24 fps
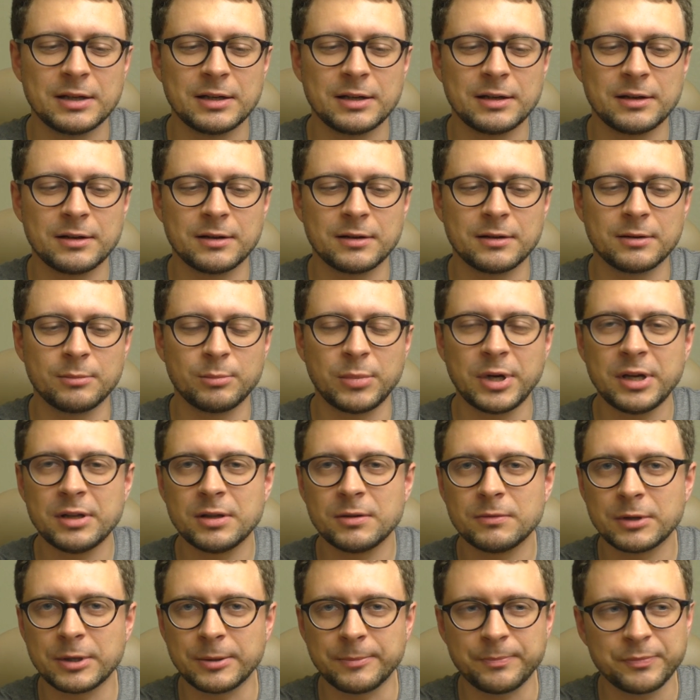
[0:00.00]
Uh, by
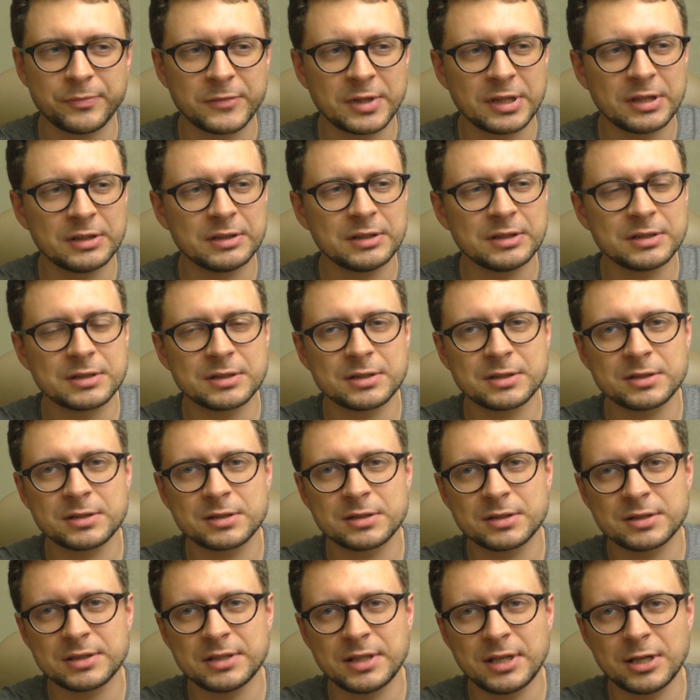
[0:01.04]
the way, it is
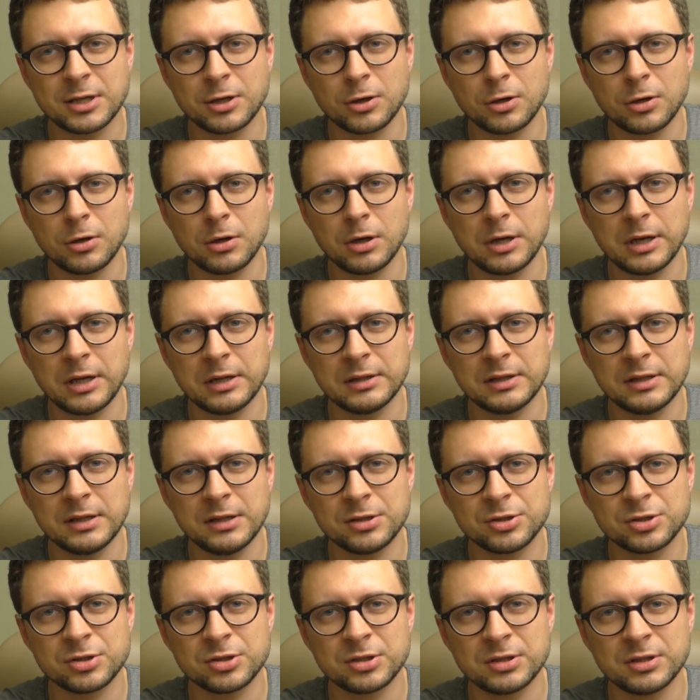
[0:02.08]
Seiko N
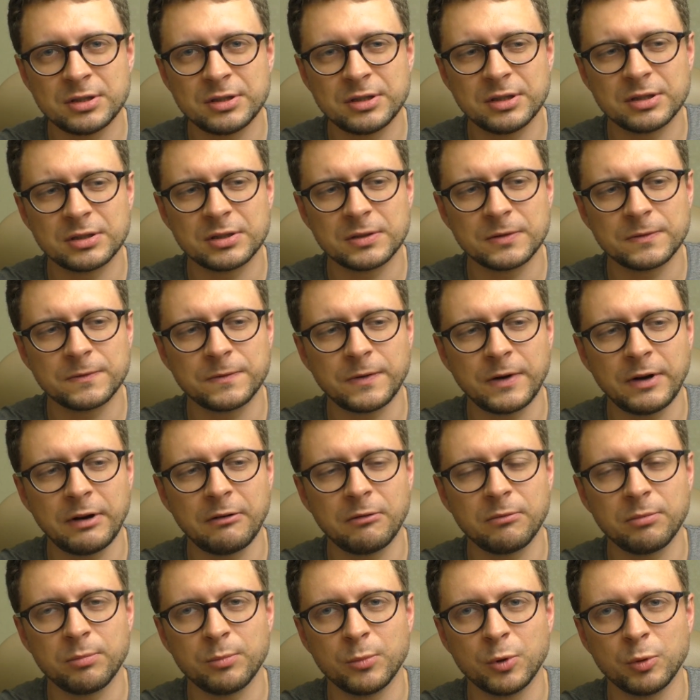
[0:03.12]
H
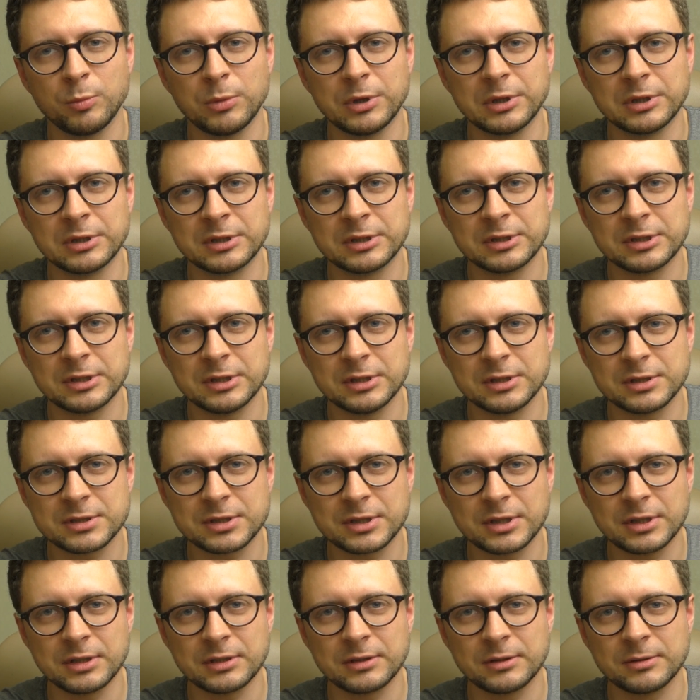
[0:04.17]
thirty-five movement
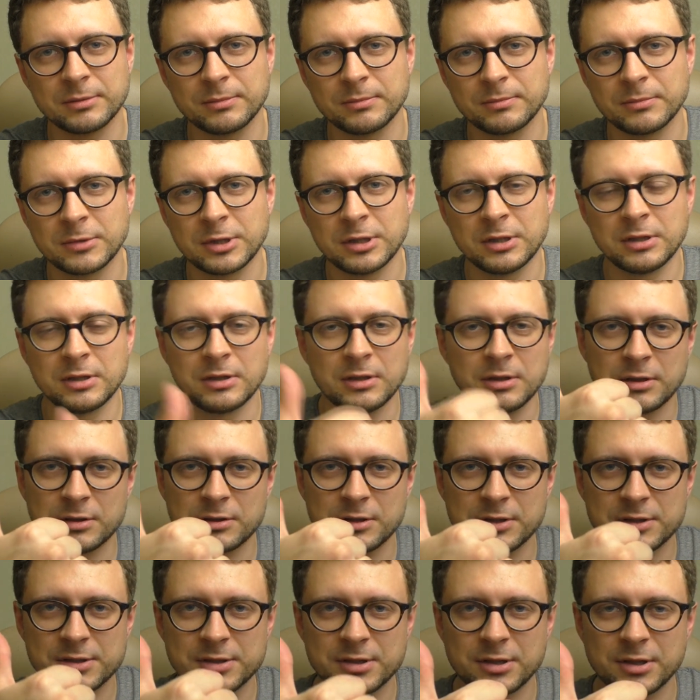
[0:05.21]
inside.
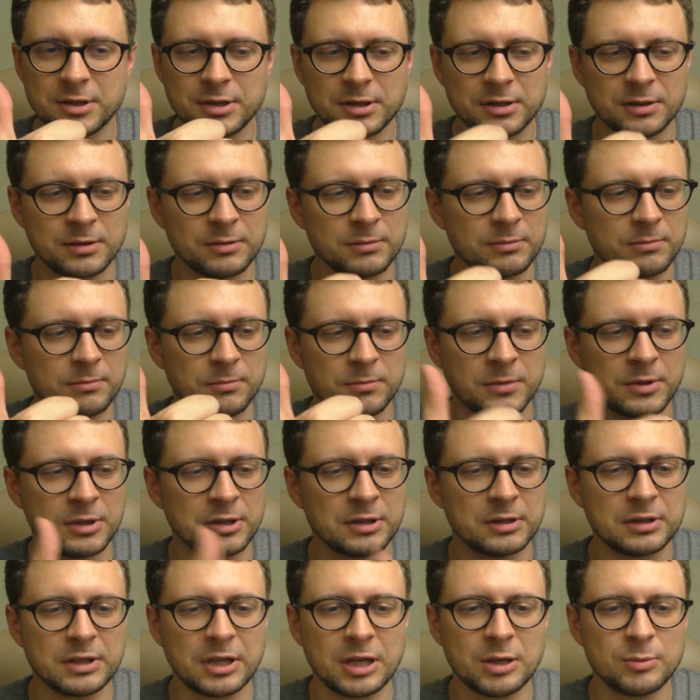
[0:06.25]
Runs great.
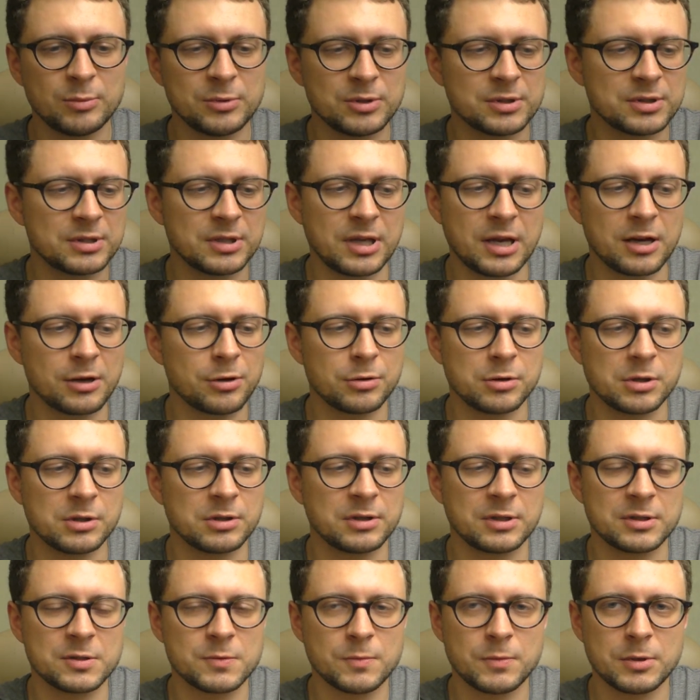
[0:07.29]
Time is
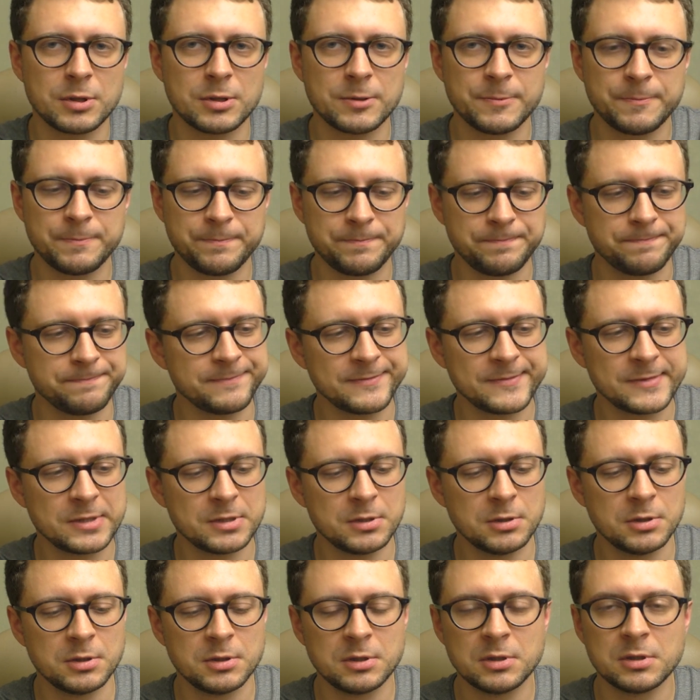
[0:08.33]
accurate as well.
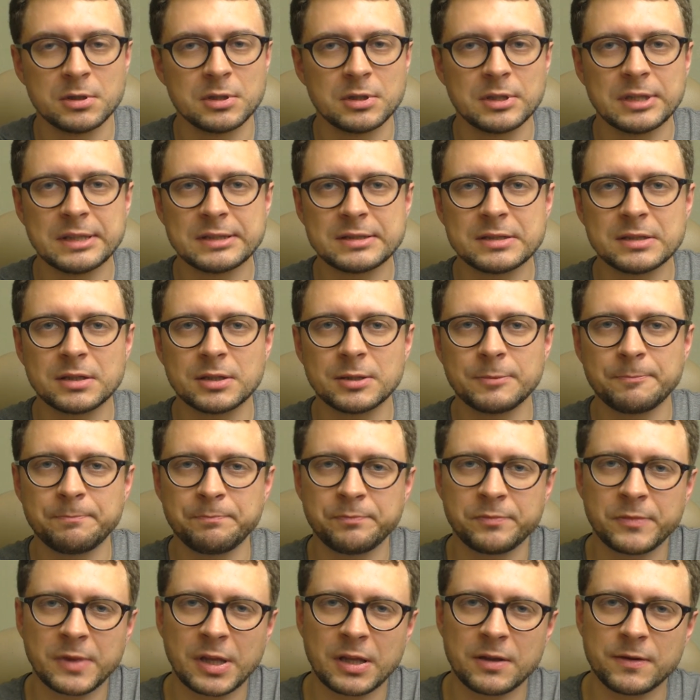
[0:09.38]
That's it.
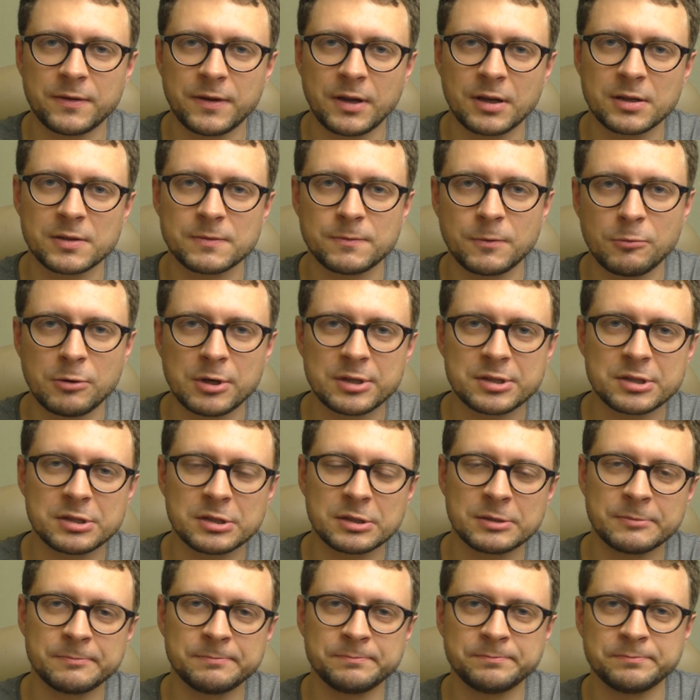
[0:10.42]
Thanks for
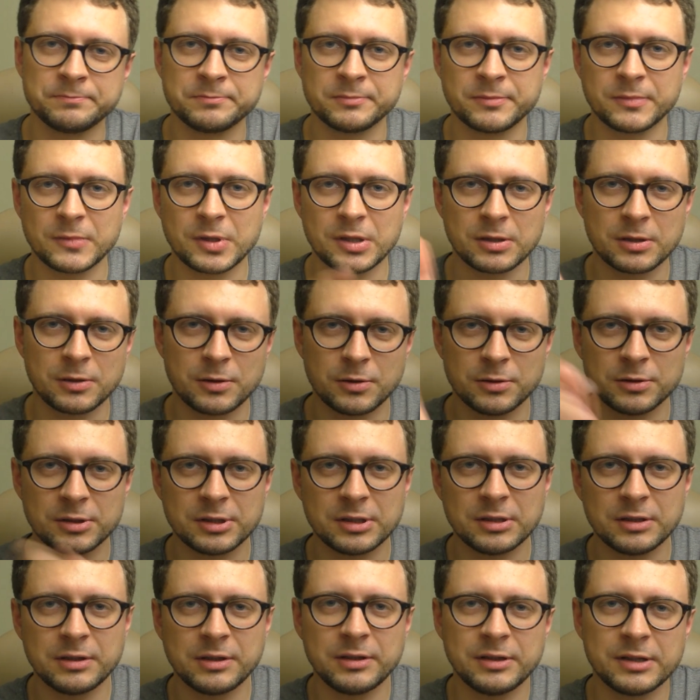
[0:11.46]
watching.
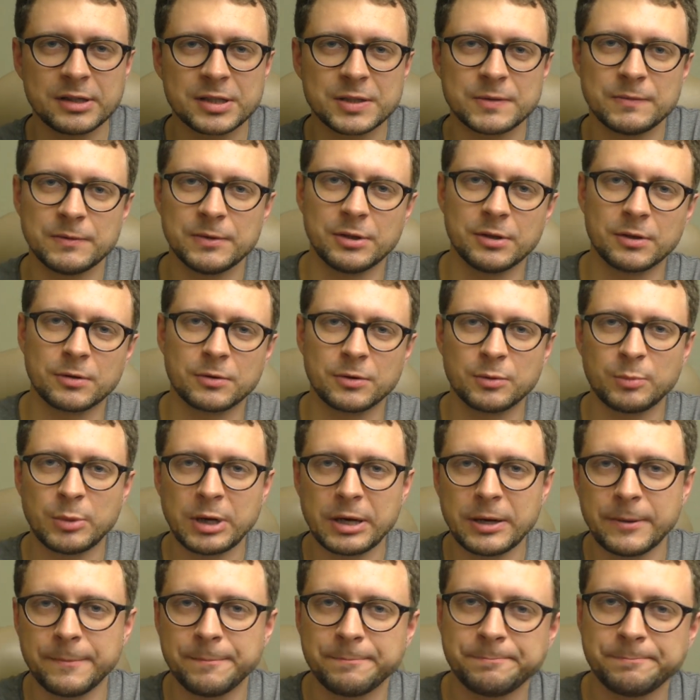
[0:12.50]
Until the next video. Goodbye.